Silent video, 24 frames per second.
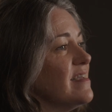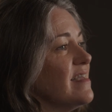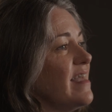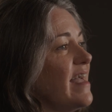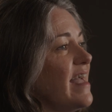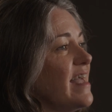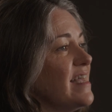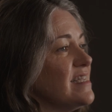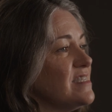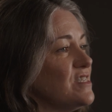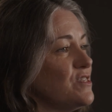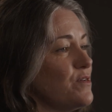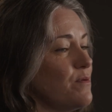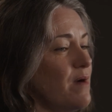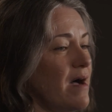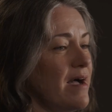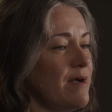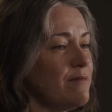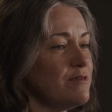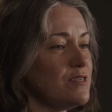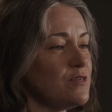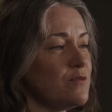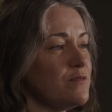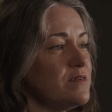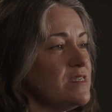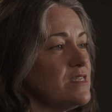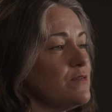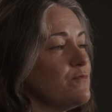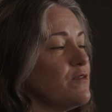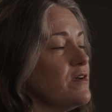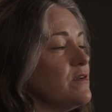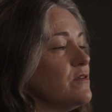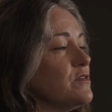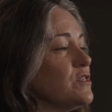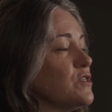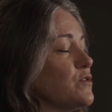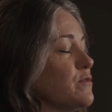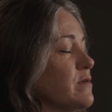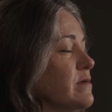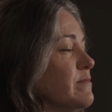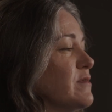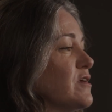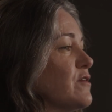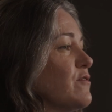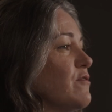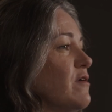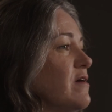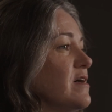And so I was always the one screaming
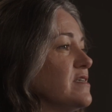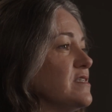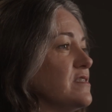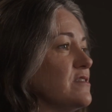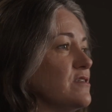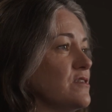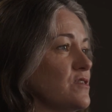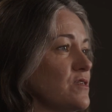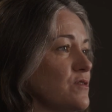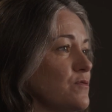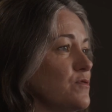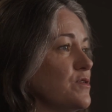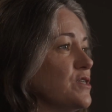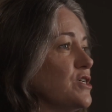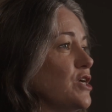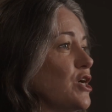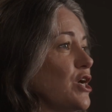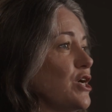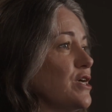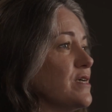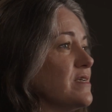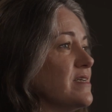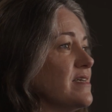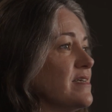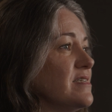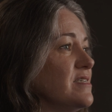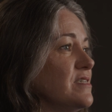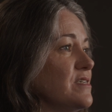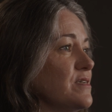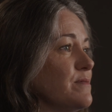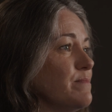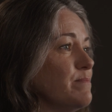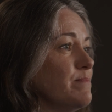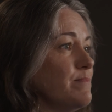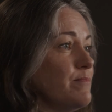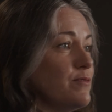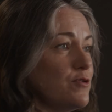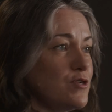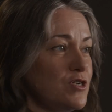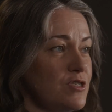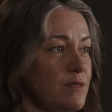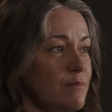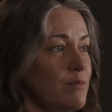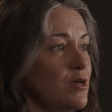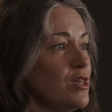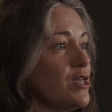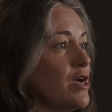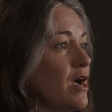across the schoolyard to push the
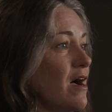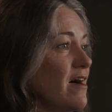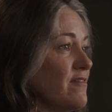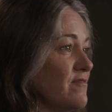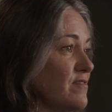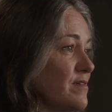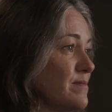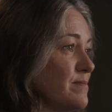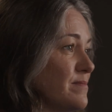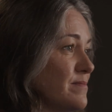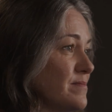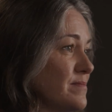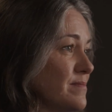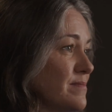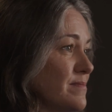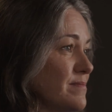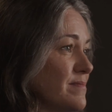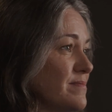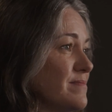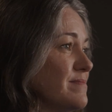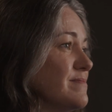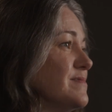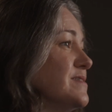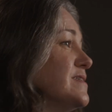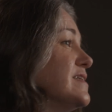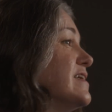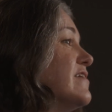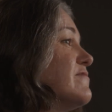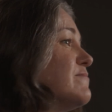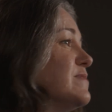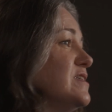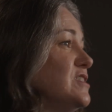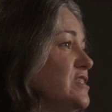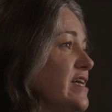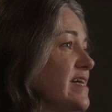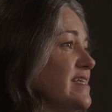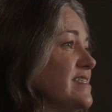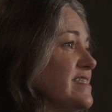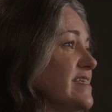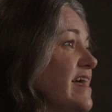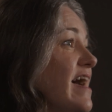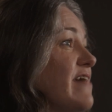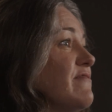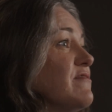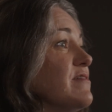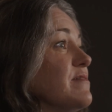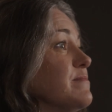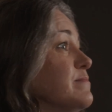bully off him, to give him a chance to
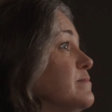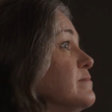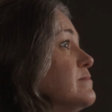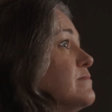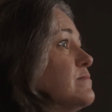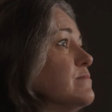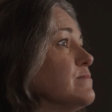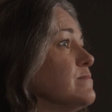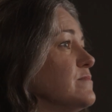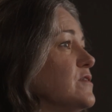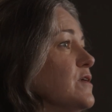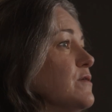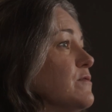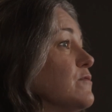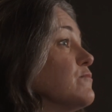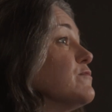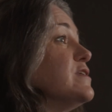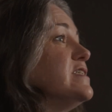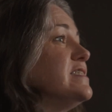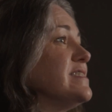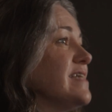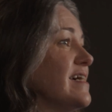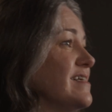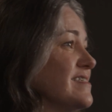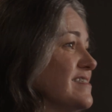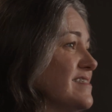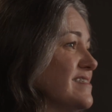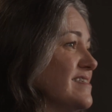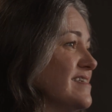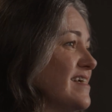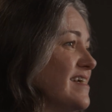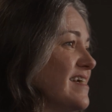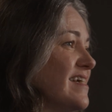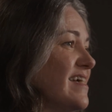have a recess.